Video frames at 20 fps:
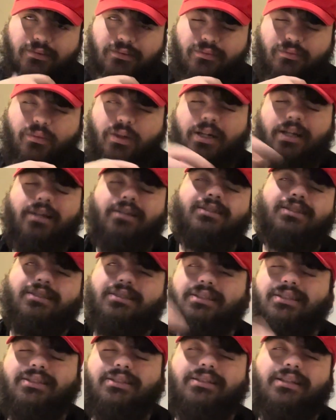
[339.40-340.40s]
what else is
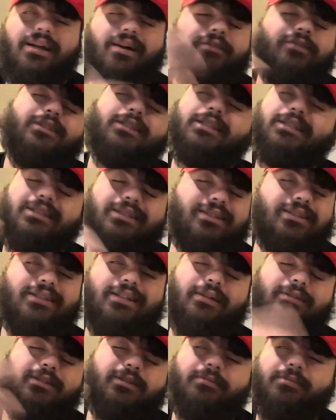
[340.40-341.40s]
in the description? Everything in the
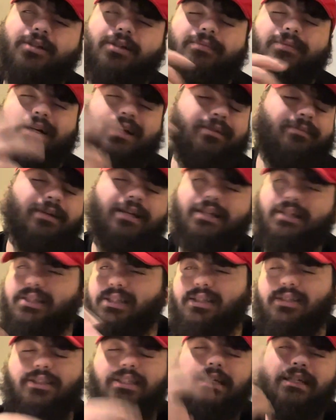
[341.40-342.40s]
description, bro. My my
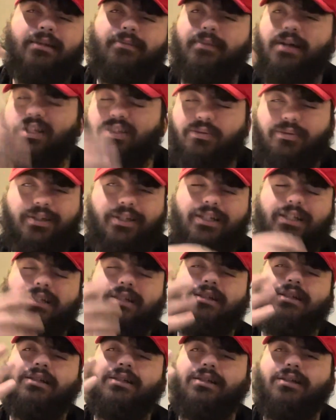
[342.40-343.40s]
Instagram, my
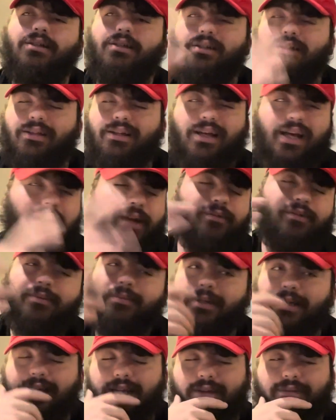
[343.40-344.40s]
Twitter,
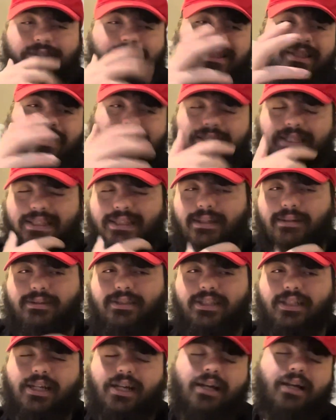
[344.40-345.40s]
everybody, everything's in the
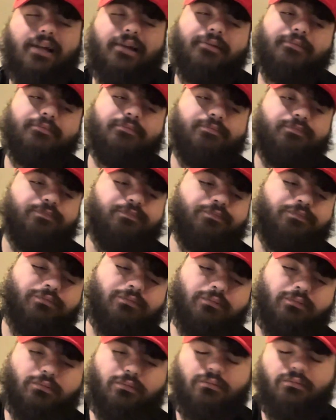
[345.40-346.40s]
description. All right.
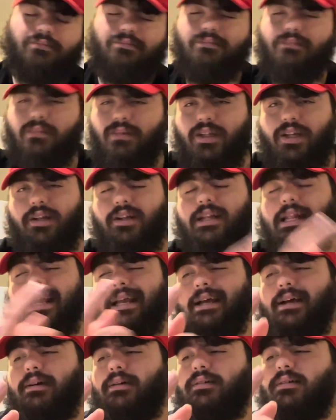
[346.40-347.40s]

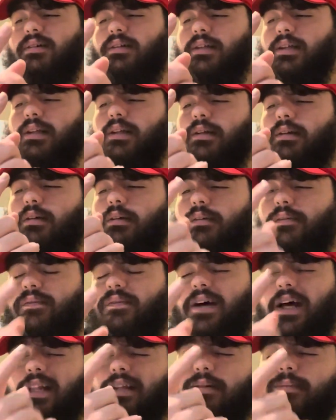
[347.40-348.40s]
Now,
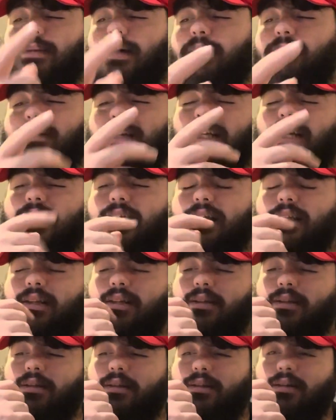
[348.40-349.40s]
follow my
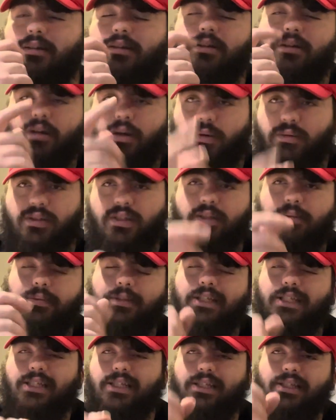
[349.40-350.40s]
man
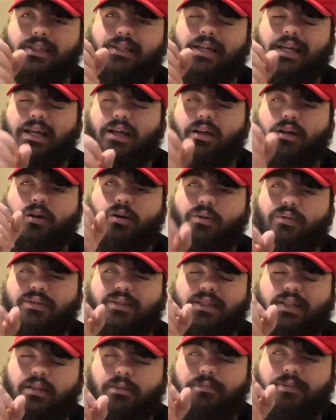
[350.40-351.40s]
OTP Kill at
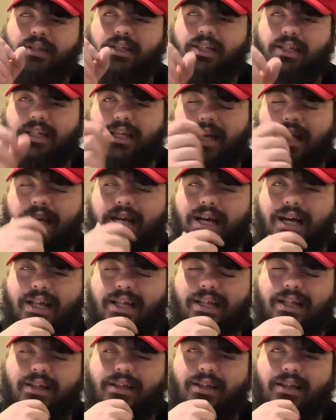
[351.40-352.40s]

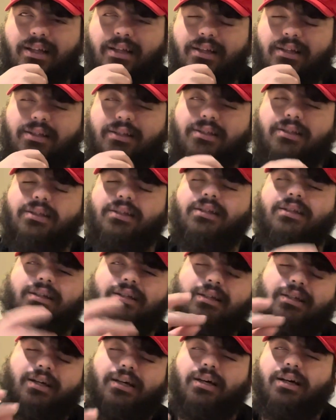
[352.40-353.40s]
OTPKILL.
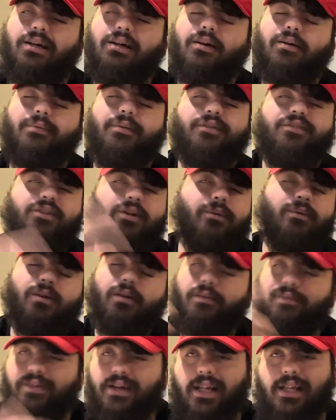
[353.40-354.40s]
Um, if y'all want
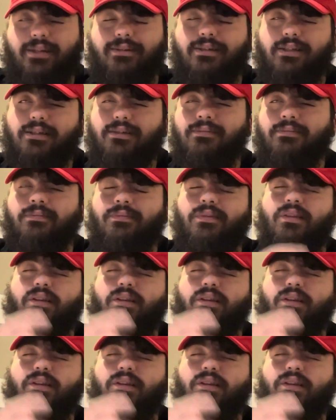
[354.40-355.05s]
to follow him,